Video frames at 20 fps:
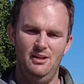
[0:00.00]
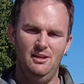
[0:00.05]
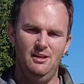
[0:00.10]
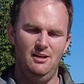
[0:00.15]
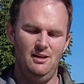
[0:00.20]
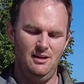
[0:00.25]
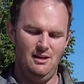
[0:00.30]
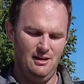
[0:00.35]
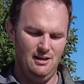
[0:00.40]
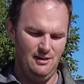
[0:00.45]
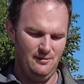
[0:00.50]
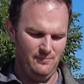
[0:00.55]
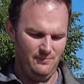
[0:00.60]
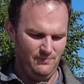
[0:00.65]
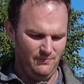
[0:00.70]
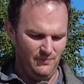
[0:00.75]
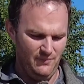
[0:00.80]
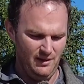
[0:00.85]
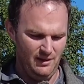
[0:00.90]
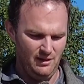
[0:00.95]

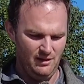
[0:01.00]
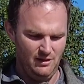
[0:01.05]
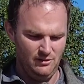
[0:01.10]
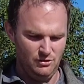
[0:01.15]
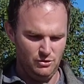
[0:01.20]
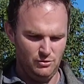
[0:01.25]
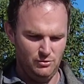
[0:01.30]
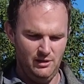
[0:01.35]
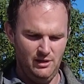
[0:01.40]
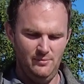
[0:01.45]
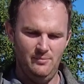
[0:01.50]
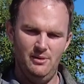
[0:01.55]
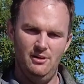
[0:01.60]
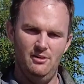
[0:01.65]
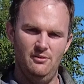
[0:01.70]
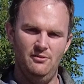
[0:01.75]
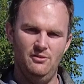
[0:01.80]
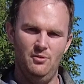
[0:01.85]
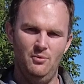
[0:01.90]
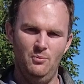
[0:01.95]
The
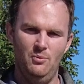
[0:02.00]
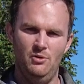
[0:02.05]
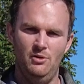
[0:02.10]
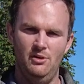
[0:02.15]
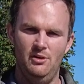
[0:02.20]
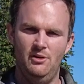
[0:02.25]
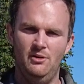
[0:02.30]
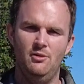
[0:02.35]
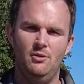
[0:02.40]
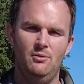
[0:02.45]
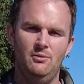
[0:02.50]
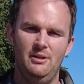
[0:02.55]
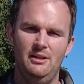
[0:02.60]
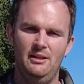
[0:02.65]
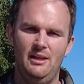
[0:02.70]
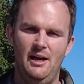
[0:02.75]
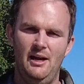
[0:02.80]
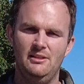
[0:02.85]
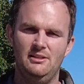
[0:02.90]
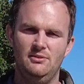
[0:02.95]
treatment of the wood only
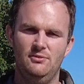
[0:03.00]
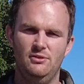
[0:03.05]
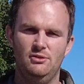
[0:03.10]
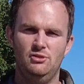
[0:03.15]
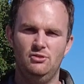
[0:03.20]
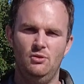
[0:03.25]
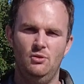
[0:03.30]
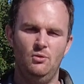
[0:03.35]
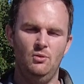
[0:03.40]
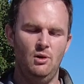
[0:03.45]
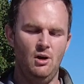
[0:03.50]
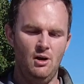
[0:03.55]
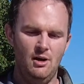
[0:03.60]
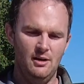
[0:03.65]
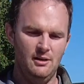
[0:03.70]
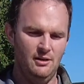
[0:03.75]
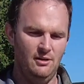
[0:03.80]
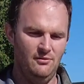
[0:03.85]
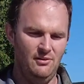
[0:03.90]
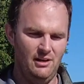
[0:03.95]
lasts for so
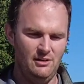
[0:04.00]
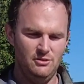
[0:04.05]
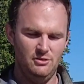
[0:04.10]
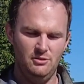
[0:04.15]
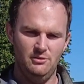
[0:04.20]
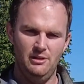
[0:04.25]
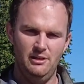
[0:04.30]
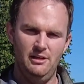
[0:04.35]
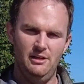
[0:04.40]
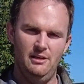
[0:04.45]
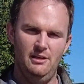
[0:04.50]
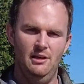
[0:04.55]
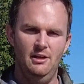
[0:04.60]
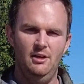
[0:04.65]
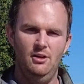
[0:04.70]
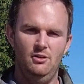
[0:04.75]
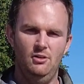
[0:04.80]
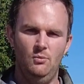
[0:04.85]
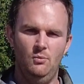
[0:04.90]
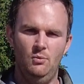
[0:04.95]
long, and eventually
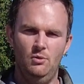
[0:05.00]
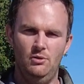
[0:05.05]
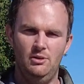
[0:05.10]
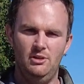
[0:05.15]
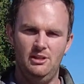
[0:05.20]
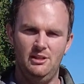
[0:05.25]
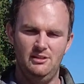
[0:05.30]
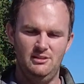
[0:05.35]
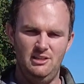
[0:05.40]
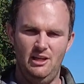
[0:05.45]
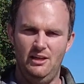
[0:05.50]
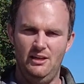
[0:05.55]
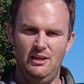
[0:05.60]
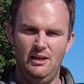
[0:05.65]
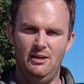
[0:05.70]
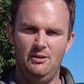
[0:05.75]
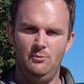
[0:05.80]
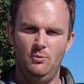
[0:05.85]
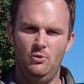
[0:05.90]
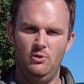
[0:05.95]
the wood can take
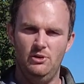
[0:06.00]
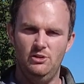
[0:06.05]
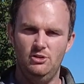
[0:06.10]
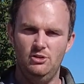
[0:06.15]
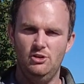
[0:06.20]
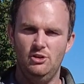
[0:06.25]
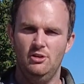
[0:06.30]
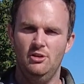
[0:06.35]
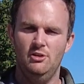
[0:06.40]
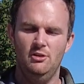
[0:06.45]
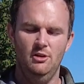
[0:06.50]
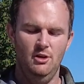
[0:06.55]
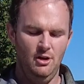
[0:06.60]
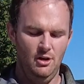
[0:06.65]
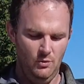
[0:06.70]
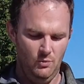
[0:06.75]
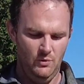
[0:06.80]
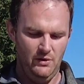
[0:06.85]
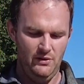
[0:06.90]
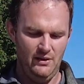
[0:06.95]
on moisture.
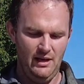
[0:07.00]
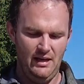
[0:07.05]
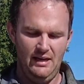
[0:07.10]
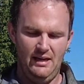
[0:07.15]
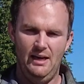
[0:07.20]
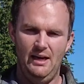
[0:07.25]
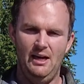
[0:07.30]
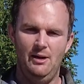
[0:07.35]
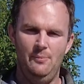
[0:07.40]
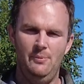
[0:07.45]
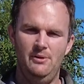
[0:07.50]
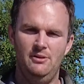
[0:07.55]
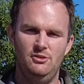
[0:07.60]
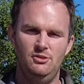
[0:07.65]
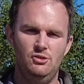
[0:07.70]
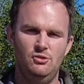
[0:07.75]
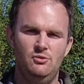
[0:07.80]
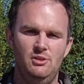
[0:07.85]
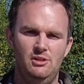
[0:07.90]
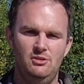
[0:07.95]
When that
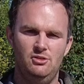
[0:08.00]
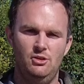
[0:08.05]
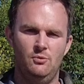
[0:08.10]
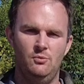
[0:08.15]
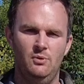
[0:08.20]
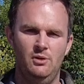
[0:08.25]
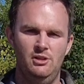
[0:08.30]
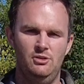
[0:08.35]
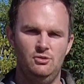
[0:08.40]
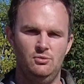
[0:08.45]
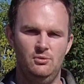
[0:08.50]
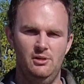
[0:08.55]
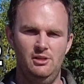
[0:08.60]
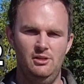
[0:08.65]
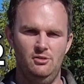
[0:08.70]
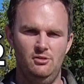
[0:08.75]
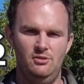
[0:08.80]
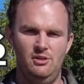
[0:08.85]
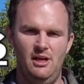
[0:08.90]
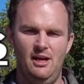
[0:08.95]
happens, you need to
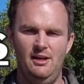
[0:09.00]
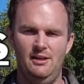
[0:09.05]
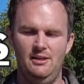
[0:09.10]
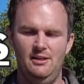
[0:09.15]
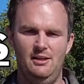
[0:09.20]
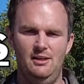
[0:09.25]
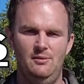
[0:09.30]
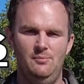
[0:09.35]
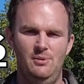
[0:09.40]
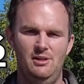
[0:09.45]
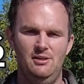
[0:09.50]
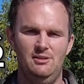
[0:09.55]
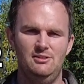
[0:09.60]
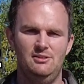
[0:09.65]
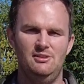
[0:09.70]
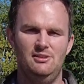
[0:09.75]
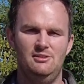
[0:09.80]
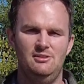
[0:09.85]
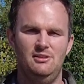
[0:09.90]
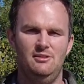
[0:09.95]
retreat your deck and be
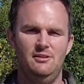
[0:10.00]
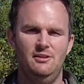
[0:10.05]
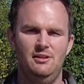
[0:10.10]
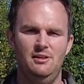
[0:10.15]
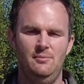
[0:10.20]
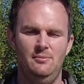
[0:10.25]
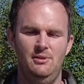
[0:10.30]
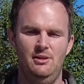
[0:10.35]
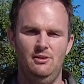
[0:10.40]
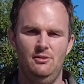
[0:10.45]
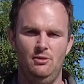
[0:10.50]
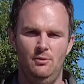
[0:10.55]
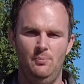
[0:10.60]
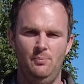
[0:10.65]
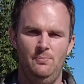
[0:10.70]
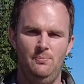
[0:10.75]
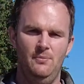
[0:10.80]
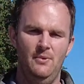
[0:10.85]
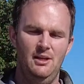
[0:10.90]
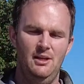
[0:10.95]
consistently either
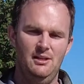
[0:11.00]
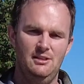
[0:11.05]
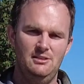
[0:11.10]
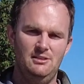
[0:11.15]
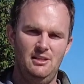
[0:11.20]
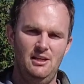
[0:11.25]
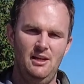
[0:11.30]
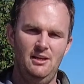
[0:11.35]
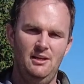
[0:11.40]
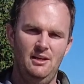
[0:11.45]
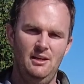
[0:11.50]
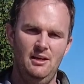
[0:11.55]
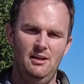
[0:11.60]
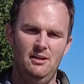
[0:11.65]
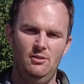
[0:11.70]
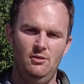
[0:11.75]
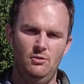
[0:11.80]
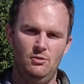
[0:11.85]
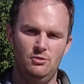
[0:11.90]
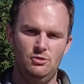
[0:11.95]
staining
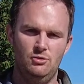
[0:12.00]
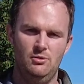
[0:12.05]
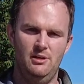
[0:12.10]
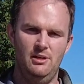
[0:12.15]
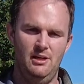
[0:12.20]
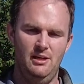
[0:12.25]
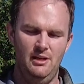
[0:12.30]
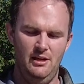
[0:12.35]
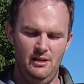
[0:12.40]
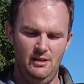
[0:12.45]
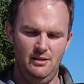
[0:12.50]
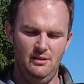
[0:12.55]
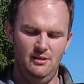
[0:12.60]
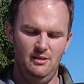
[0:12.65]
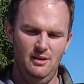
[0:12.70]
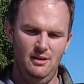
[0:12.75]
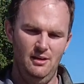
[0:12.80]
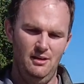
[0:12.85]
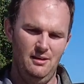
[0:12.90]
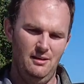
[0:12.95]
it or treating it
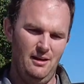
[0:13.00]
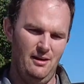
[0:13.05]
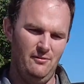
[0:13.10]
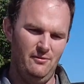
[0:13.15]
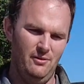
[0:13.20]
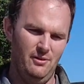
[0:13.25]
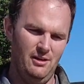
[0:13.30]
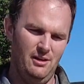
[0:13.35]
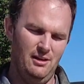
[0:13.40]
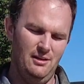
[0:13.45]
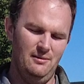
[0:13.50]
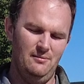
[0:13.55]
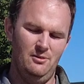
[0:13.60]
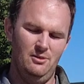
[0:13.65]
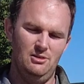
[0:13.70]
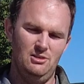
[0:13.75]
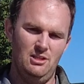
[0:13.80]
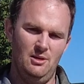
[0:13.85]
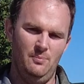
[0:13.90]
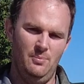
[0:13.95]
every
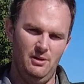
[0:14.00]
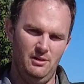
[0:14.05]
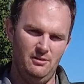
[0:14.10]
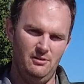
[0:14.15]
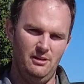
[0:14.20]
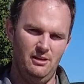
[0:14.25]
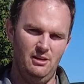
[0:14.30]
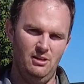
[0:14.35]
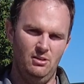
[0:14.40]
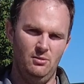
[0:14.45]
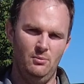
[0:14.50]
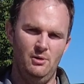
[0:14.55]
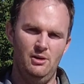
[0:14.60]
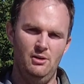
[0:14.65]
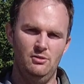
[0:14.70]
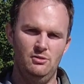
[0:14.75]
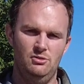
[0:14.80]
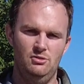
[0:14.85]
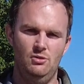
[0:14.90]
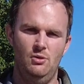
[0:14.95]
typically 3
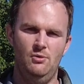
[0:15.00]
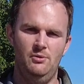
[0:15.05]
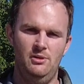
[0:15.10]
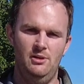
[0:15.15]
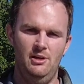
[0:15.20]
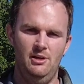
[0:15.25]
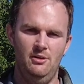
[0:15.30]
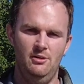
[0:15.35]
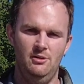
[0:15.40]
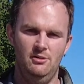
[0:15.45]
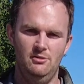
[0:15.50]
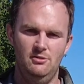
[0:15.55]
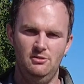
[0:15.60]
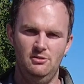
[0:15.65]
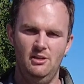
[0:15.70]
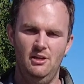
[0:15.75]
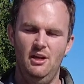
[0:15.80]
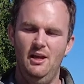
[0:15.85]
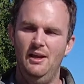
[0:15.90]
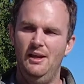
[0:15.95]
or so
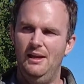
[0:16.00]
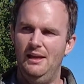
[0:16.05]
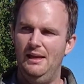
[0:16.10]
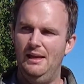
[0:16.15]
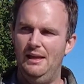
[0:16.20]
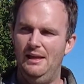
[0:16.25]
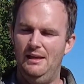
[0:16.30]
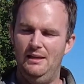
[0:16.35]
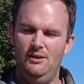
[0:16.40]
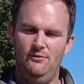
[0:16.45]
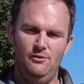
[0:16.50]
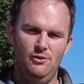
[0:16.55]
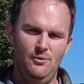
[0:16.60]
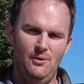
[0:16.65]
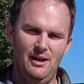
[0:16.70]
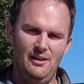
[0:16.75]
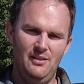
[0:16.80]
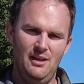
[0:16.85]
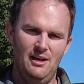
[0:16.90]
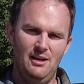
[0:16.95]
years. And if
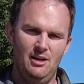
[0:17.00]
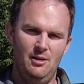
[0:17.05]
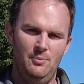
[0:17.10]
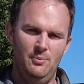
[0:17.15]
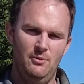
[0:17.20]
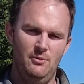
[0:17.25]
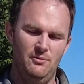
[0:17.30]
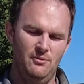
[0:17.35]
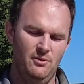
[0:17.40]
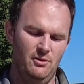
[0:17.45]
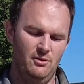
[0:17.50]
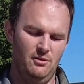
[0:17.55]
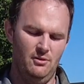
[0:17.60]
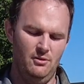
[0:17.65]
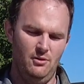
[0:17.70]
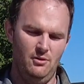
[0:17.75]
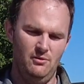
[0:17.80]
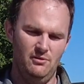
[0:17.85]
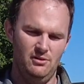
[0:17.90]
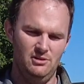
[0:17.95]
you add that up
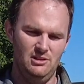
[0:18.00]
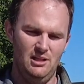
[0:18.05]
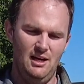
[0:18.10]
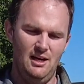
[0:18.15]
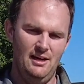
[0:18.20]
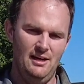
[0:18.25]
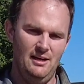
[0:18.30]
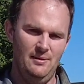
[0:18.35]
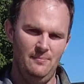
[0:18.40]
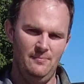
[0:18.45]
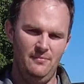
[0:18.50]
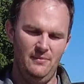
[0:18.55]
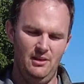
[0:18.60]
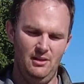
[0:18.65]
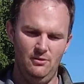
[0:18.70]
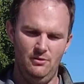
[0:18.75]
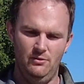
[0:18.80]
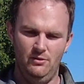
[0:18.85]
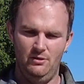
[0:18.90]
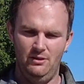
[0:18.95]
over time,
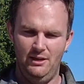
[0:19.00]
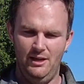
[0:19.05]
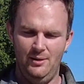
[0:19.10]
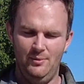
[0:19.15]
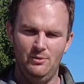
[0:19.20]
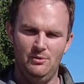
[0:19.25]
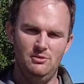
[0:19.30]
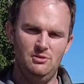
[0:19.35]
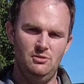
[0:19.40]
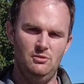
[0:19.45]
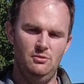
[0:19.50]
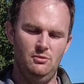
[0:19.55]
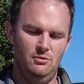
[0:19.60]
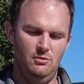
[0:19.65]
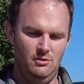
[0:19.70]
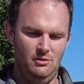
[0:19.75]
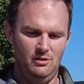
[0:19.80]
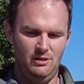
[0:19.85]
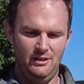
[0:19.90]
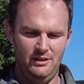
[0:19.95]
you know, the labor
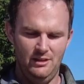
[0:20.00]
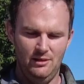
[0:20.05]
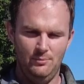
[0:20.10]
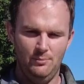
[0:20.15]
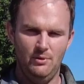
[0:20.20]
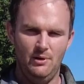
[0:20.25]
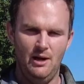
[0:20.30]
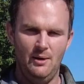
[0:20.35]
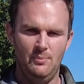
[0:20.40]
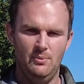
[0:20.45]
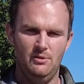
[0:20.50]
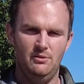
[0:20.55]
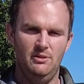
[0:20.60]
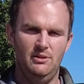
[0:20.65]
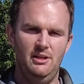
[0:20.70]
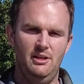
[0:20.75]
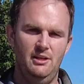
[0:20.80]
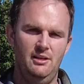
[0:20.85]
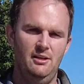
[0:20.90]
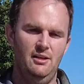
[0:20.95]
to clean it
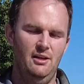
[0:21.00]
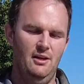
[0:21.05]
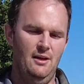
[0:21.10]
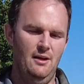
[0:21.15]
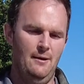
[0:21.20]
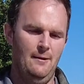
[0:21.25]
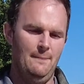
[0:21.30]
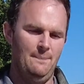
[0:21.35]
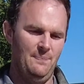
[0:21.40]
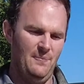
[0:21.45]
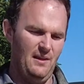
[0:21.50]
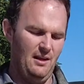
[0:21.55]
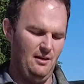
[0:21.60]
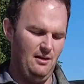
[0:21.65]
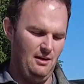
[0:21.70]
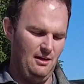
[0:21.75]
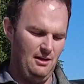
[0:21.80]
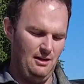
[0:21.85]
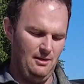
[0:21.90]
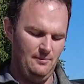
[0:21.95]
properly,
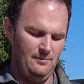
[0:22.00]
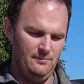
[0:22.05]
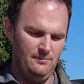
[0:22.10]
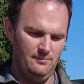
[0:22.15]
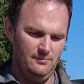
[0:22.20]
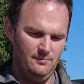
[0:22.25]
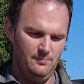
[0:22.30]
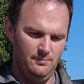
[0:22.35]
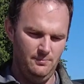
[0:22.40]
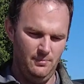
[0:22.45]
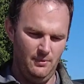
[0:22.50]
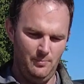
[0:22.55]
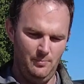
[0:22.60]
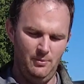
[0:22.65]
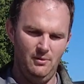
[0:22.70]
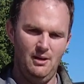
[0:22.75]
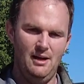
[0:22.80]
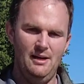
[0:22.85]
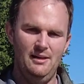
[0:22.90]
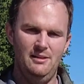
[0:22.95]

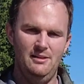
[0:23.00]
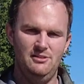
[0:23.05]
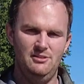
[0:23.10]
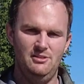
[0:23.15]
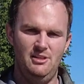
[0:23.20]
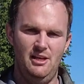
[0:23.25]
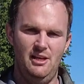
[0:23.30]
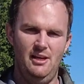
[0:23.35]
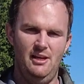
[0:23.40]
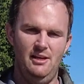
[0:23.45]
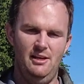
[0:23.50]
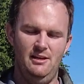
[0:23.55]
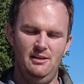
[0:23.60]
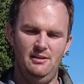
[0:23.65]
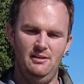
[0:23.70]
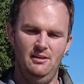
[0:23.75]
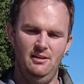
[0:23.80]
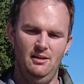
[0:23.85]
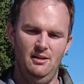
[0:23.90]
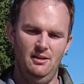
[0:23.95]
apply the
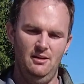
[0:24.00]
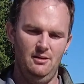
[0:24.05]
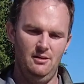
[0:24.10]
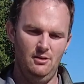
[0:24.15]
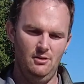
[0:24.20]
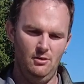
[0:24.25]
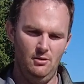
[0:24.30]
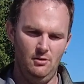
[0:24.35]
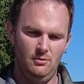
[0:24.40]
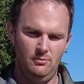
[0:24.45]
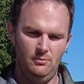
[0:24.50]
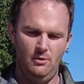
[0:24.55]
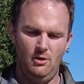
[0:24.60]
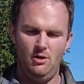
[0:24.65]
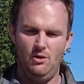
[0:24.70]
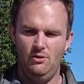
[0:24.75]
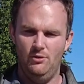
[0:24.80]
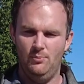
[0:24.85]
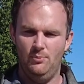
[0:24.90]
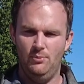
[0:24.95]
stain, you know, all the